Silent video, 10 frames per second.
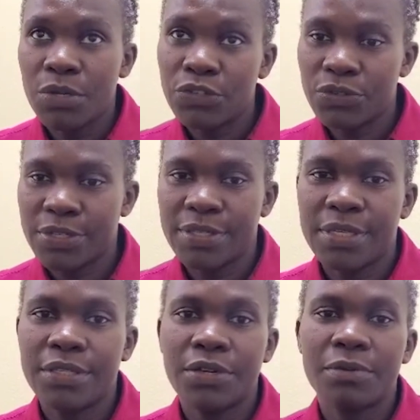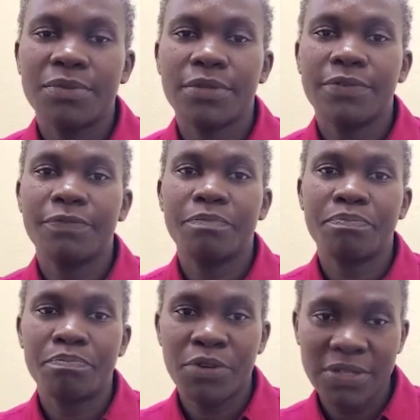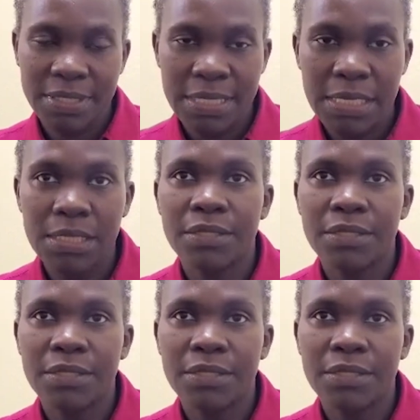Resources in terms of personnel.